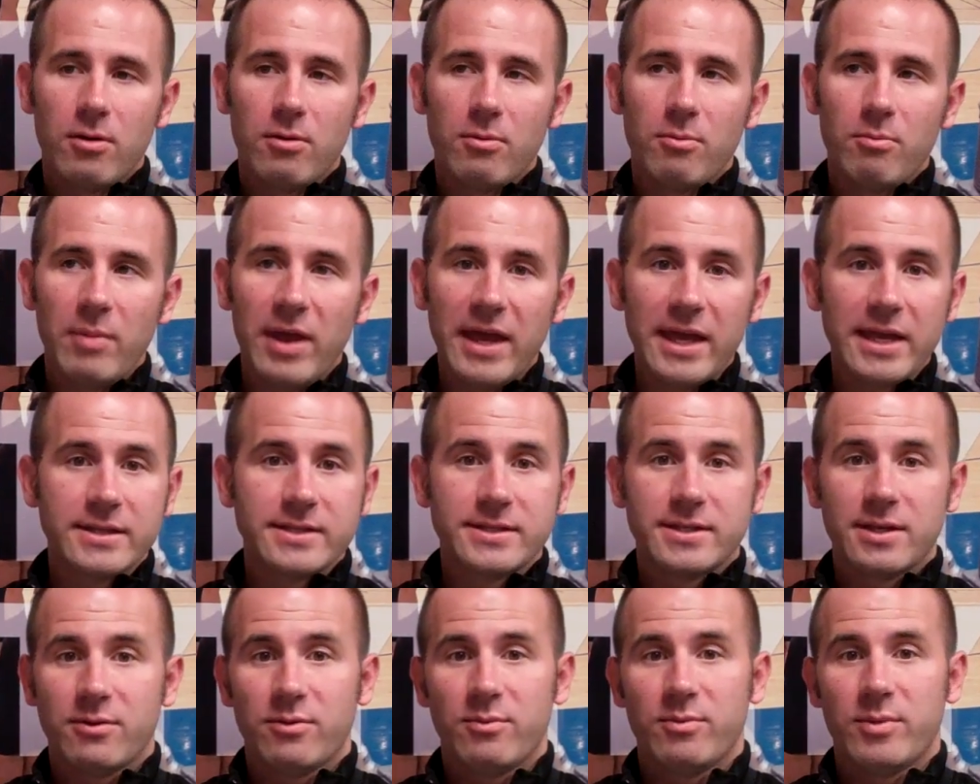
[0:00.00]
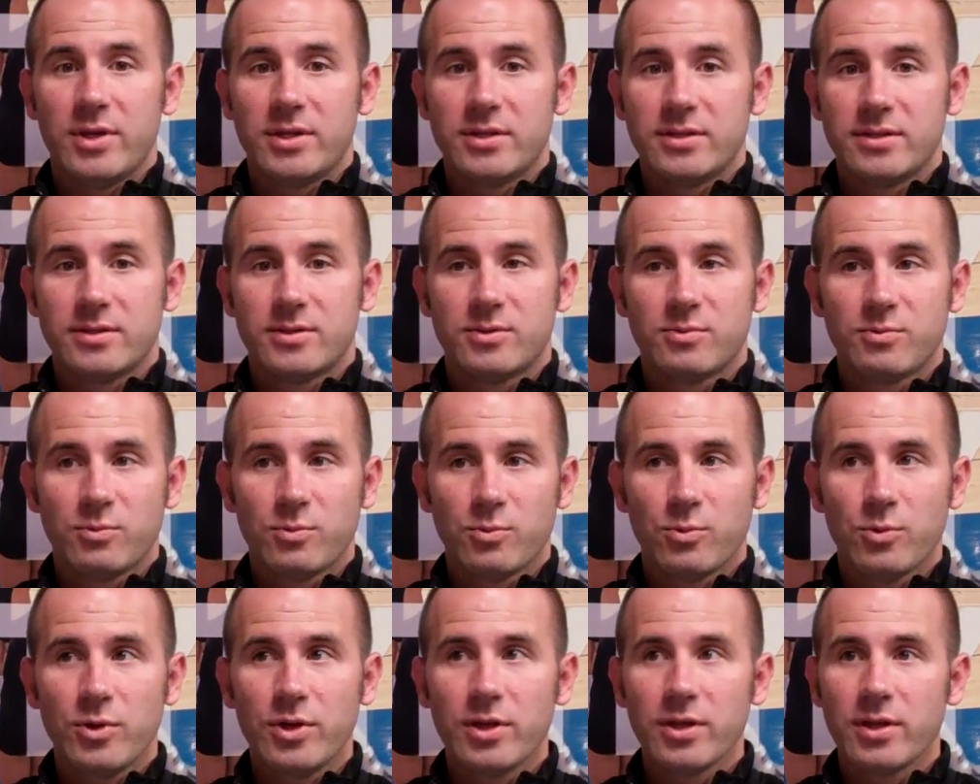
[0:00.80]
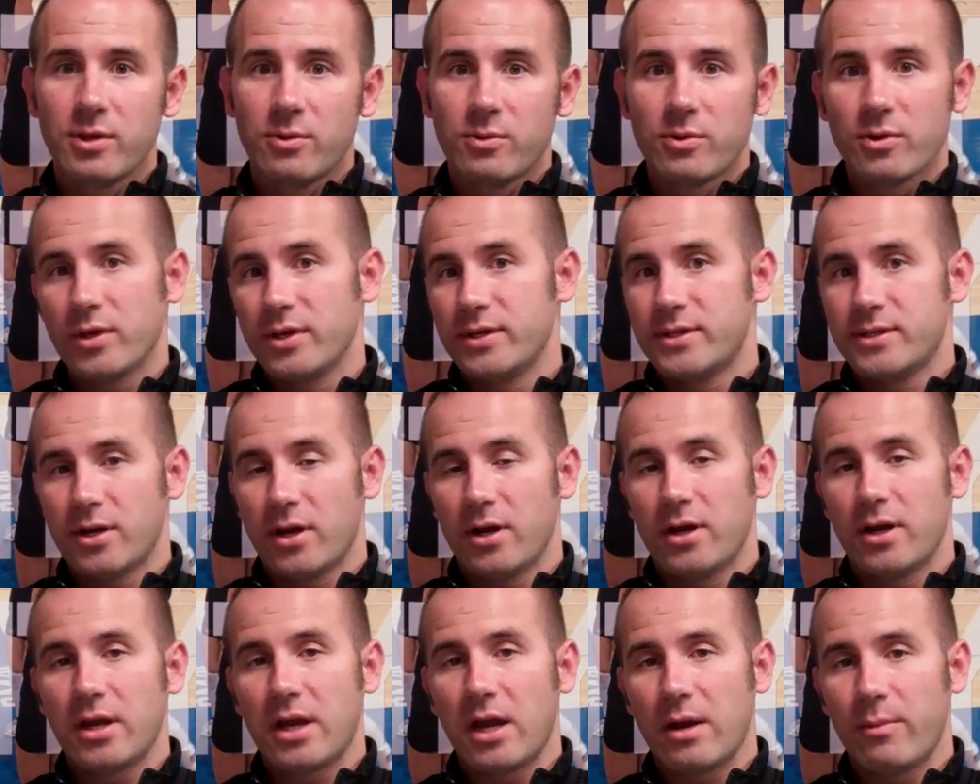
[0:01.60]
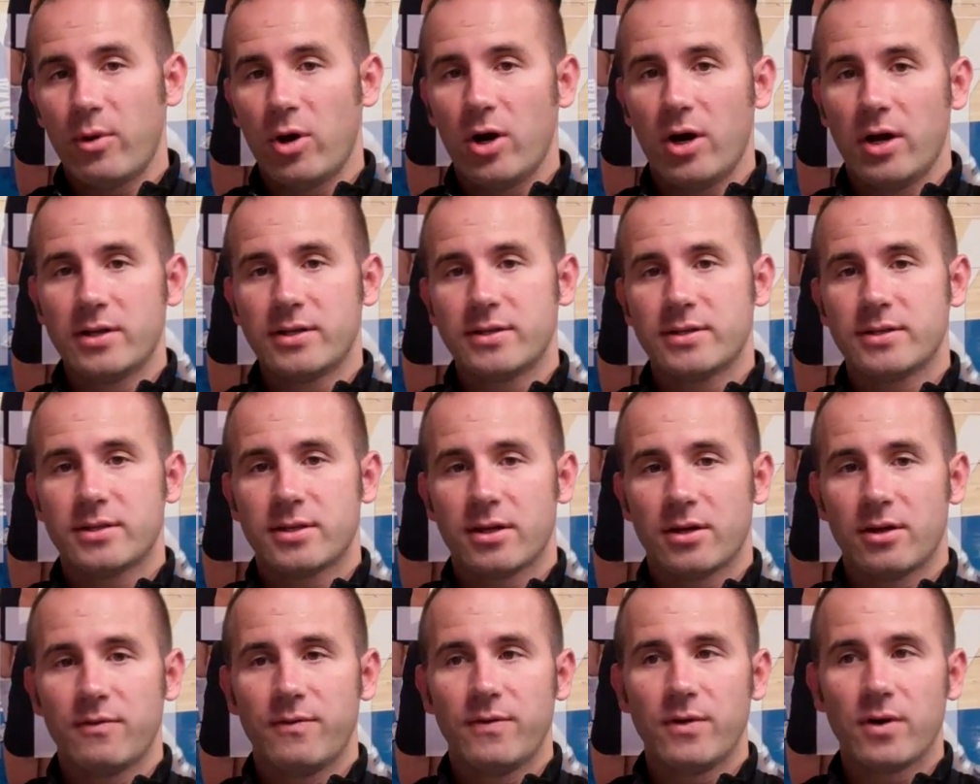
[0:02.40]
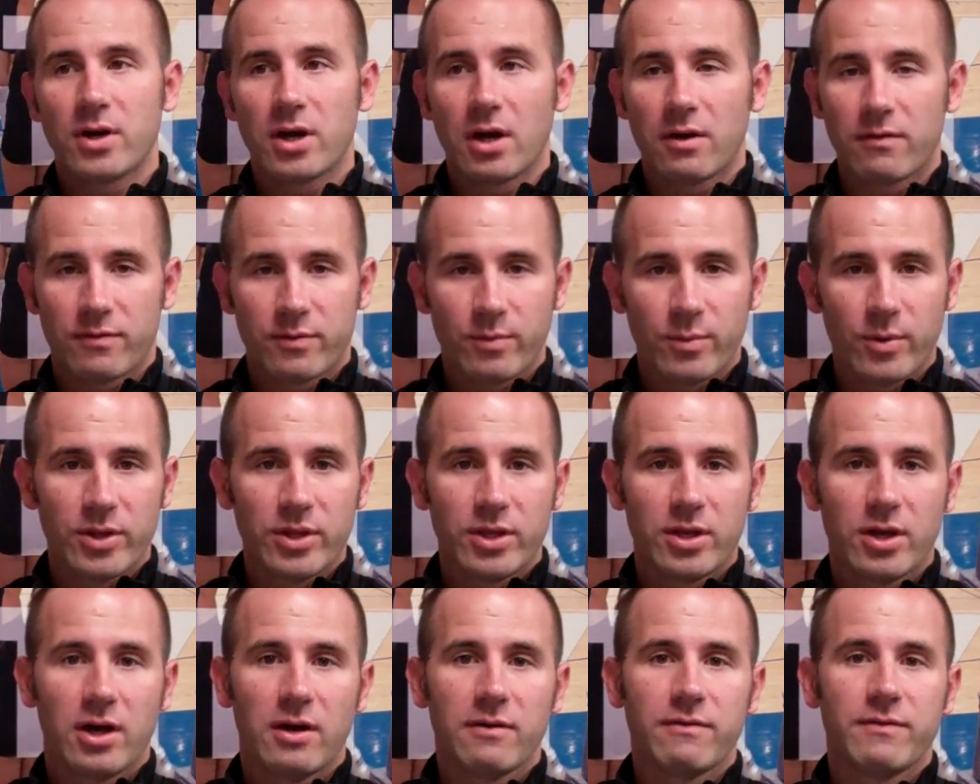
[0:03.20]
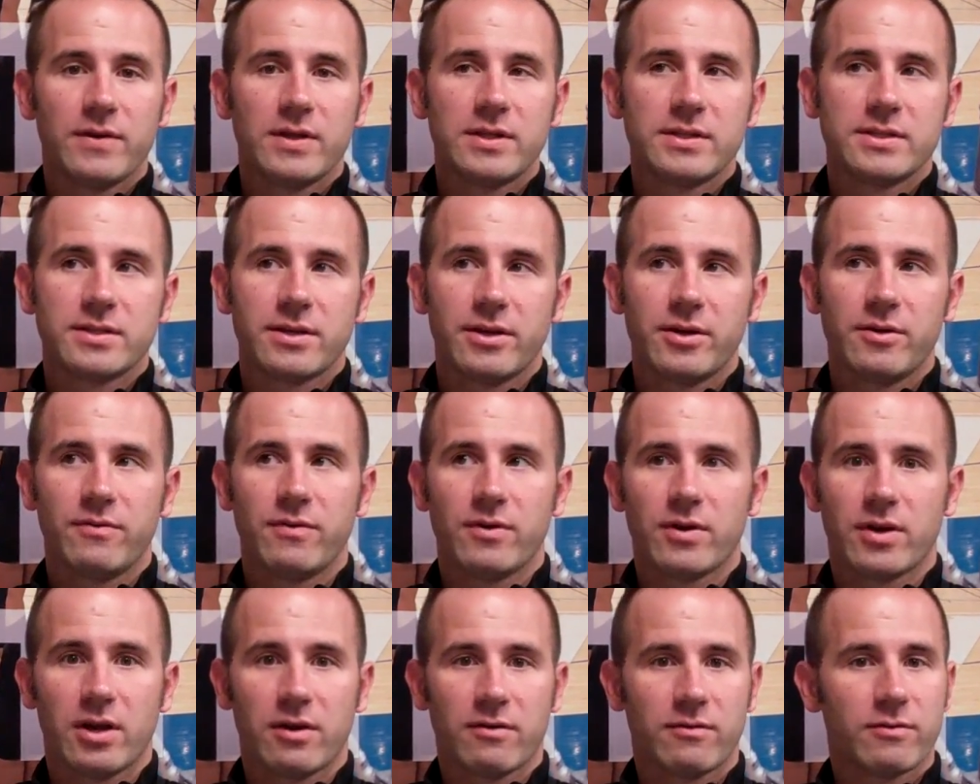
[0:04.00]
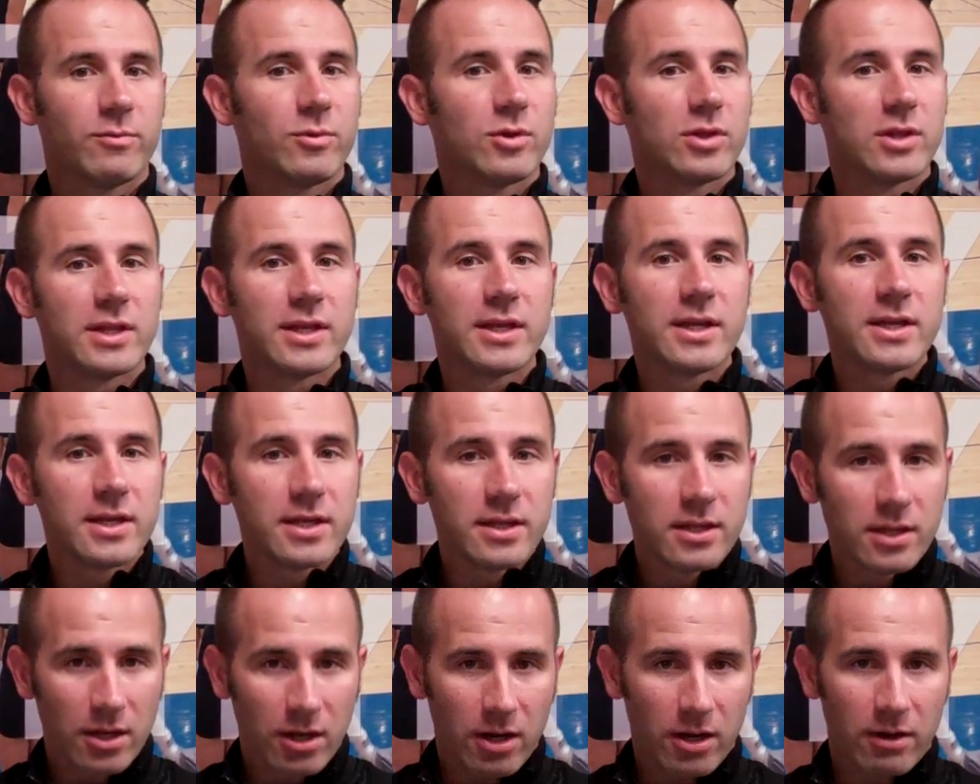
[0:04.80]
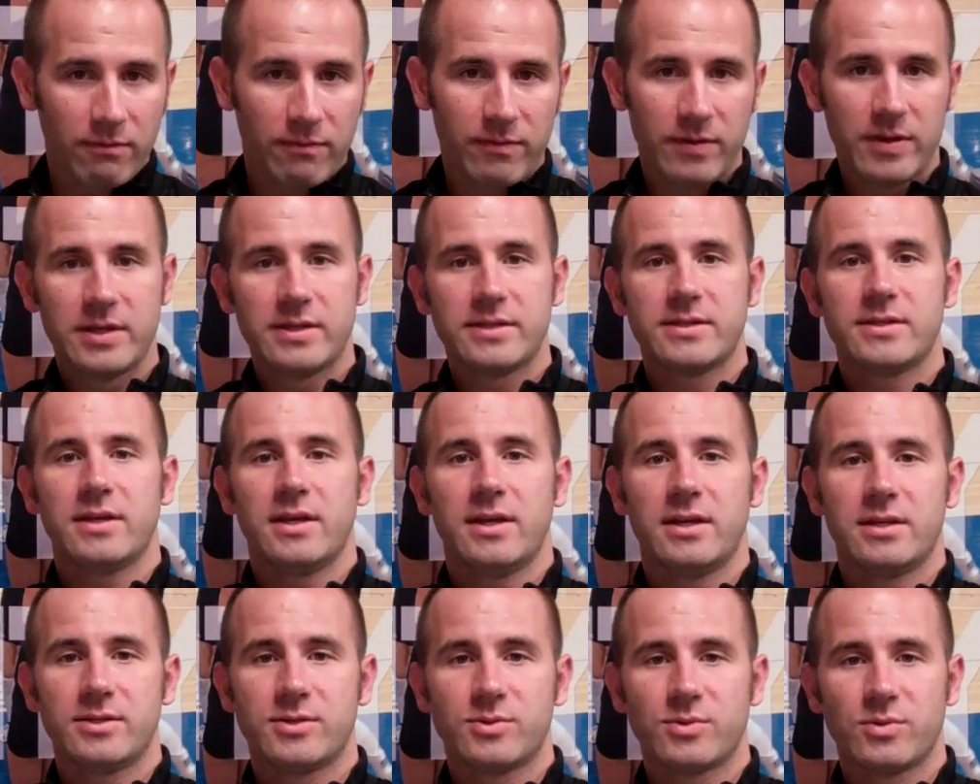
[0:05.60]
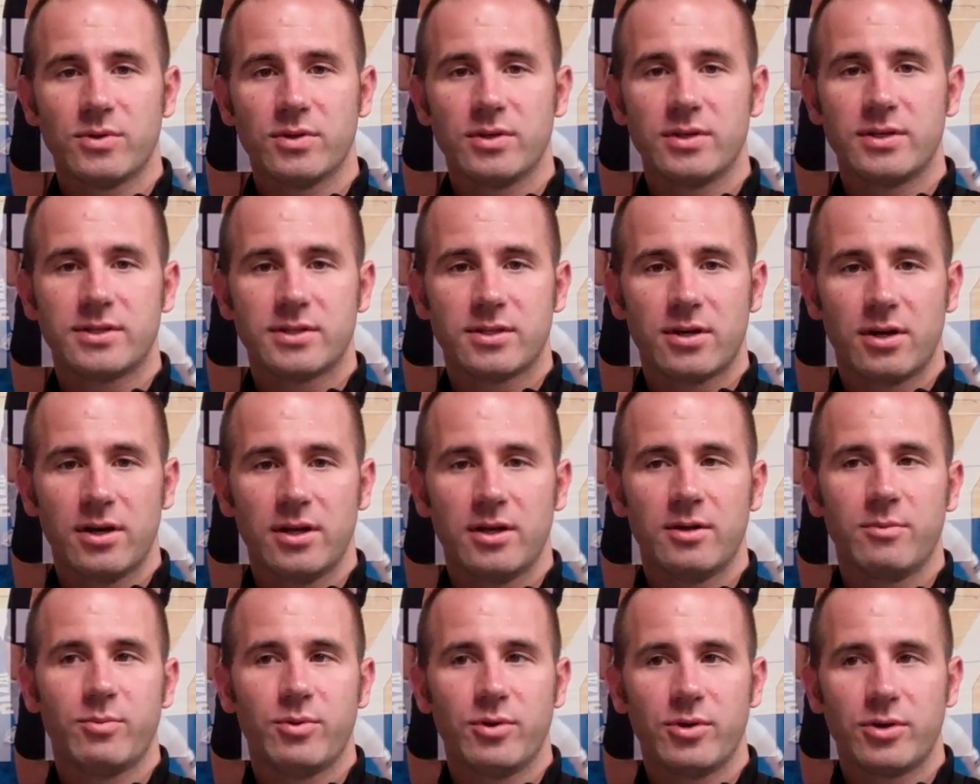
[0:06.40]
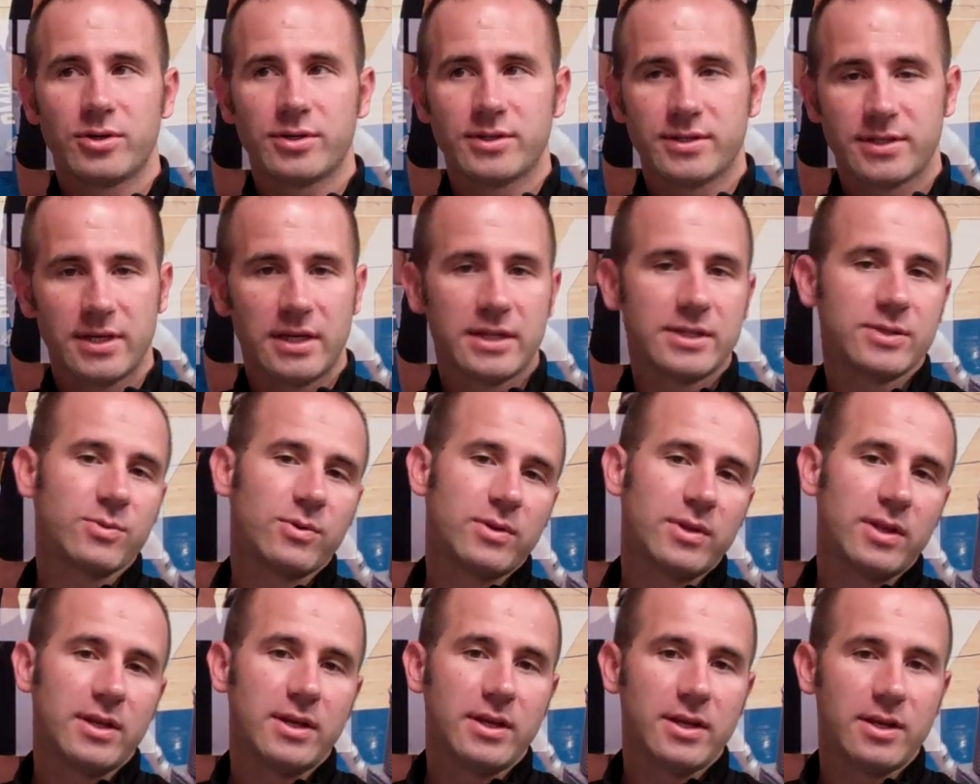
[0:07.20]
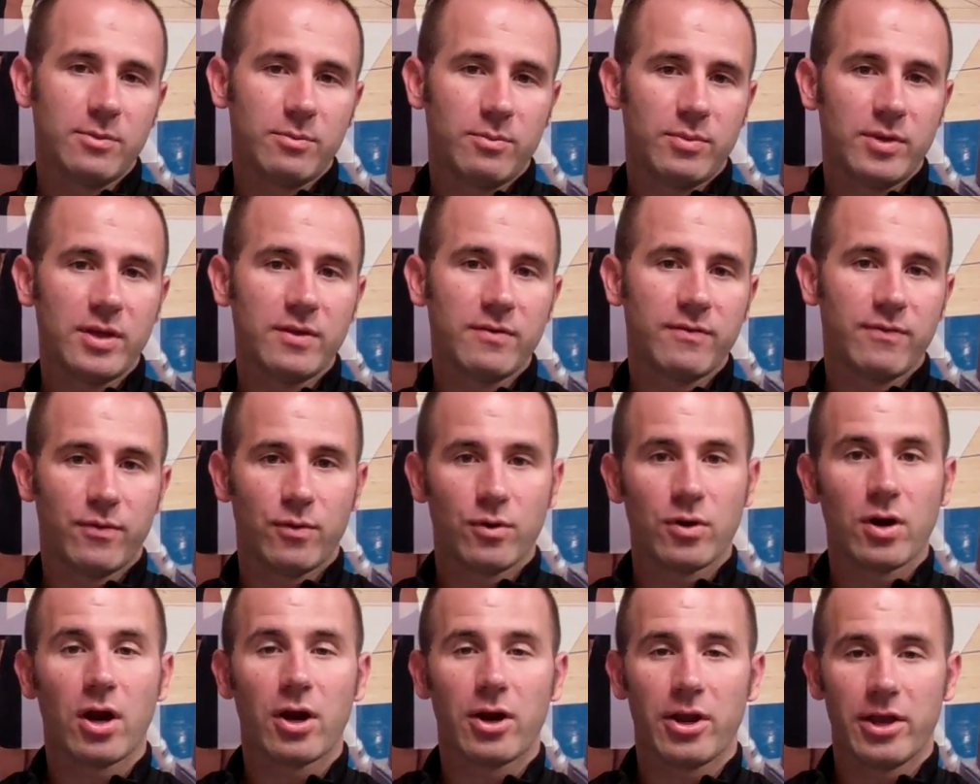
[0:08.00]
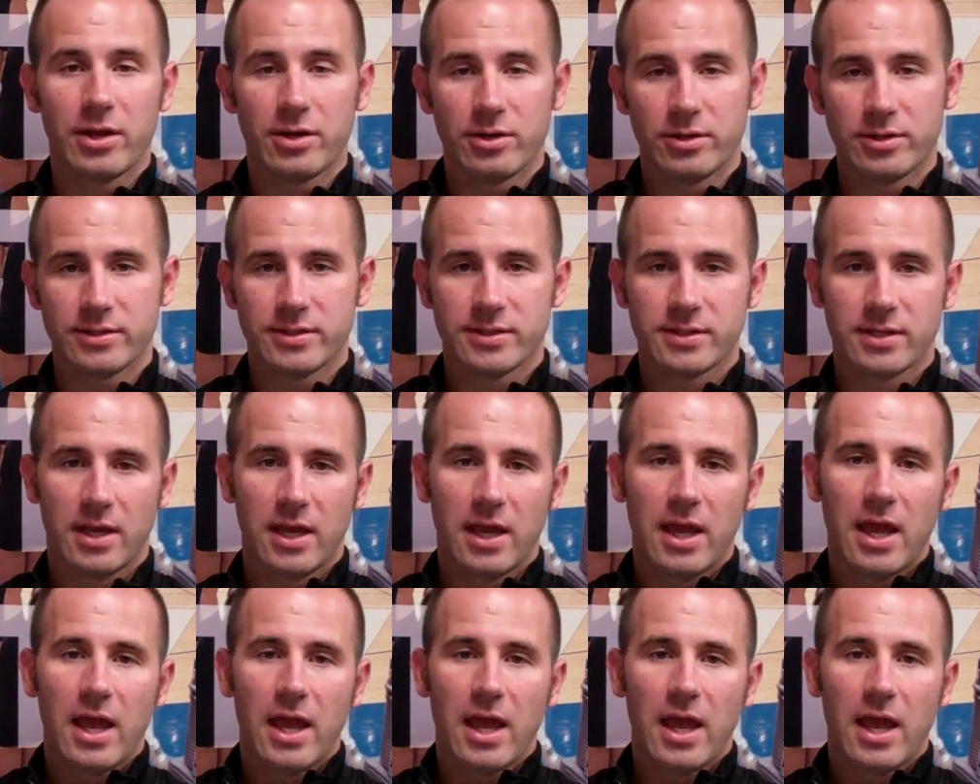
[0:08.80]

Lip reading: Megan Zimmerman's really, really starting to come on. She's starting to feel comfortable in the offense, starting to feel comfortable leading the offense, and is really starting to put her sets where they need to be for our hitters.